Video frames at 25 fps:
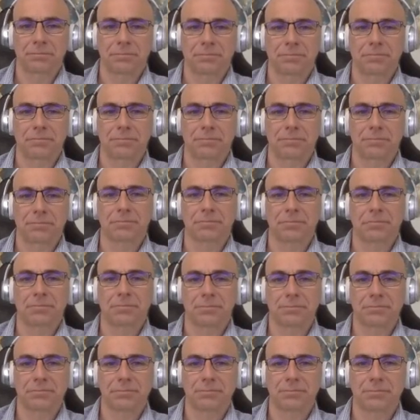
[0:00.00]

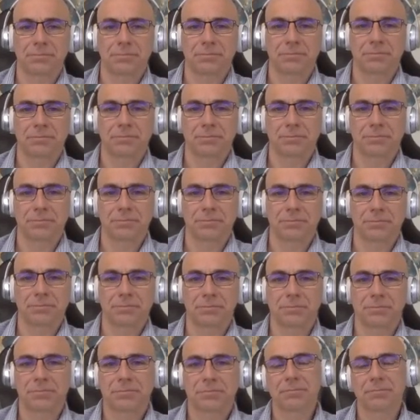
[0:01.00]

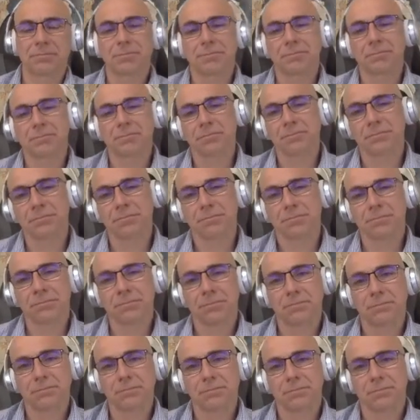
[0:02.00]

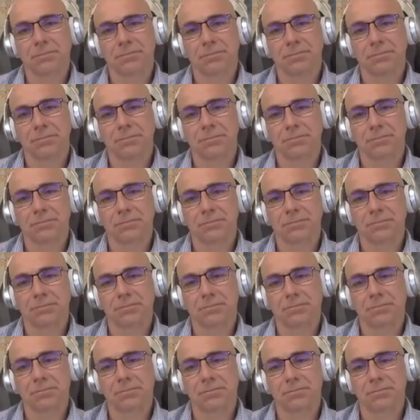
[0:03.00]

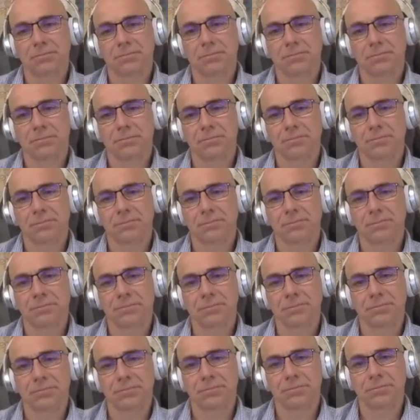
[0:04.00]

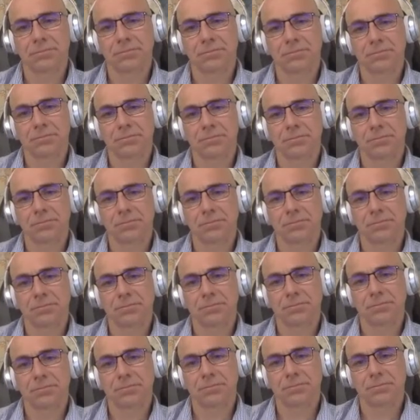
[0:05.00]

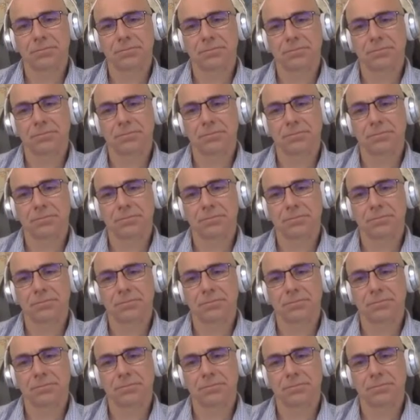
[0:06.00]
(silent)